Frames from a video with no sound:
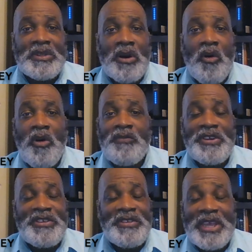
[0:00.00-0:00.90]
or
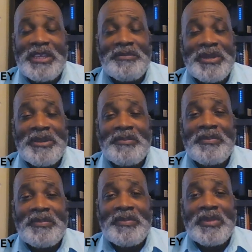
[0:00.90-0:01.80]
forsake me.
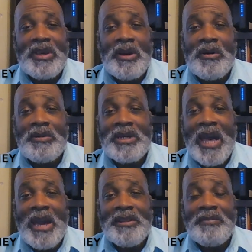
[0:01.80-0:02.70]
O
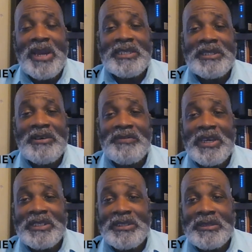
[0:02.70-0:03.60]
God of my
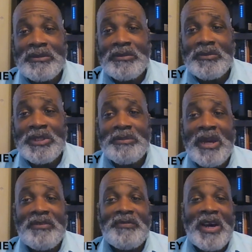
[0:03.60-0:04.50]
salvation, when
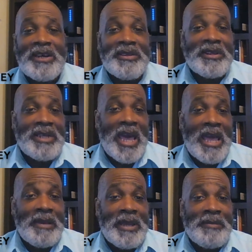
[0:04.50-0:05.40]
my father and
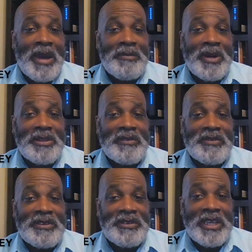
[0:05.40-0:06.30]
I and my mother
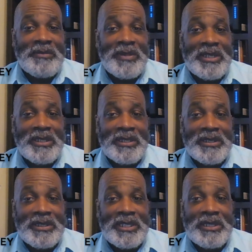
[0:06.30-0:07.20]
forsake me,
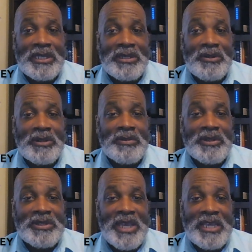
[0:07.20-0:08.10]
then the Lord
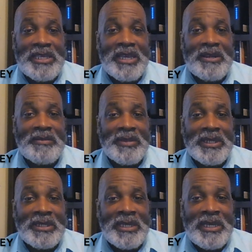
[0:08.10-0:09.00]
will take care of
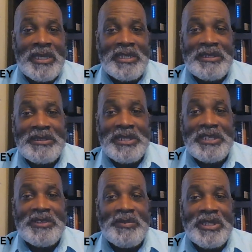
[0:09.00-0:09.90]
me.
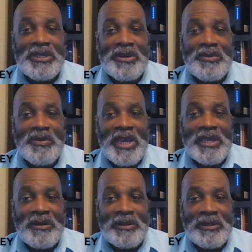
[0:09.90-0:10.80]
Teach me your
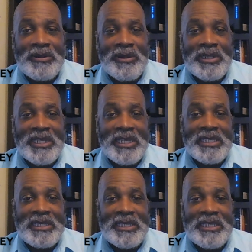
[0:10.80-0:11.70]
way, O Lord,
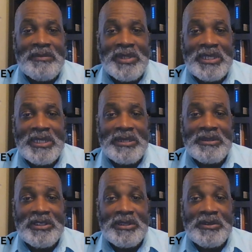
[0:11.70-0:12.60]
and lead me
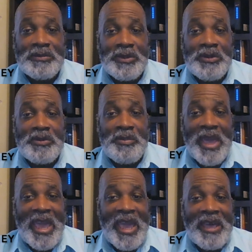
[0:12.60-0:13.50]
in some smooth
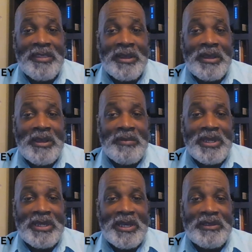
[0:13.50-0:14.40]
path.
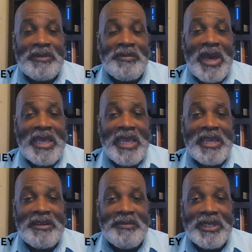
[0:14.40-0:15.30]
because of my
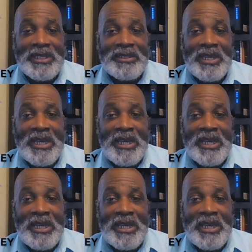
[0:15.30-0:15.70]
enemies.